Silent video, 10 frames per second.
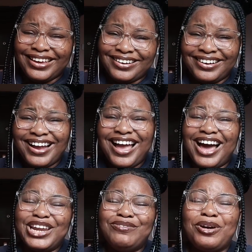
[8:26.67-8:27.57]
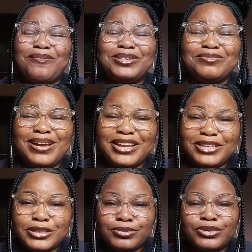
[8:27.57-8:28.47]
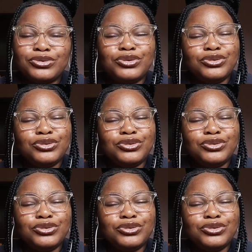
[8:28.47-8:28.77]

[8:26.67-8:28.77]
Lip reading: here and leave a comment on my latest post,